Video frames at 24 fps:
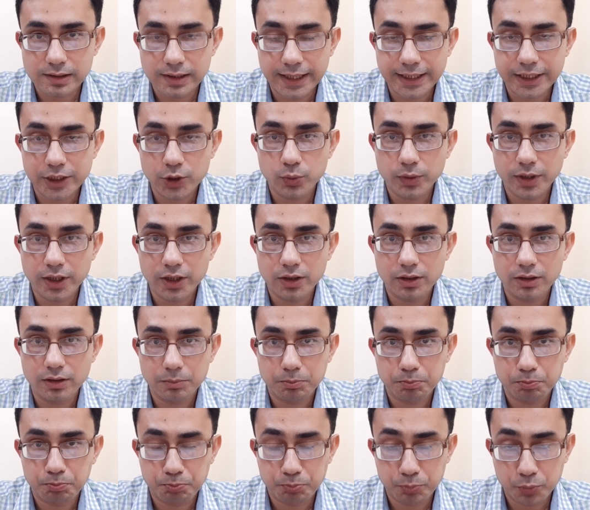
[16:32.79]
Like, you can
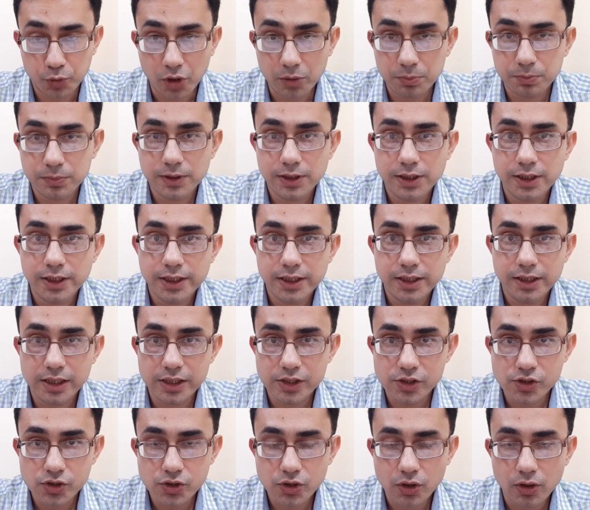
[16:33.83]
properly
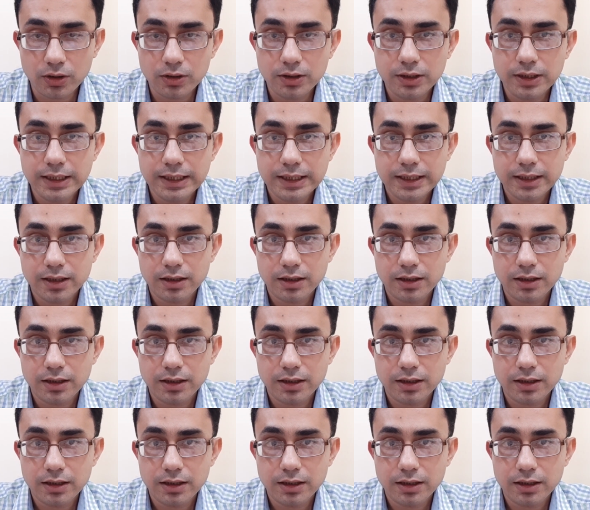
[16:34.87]
install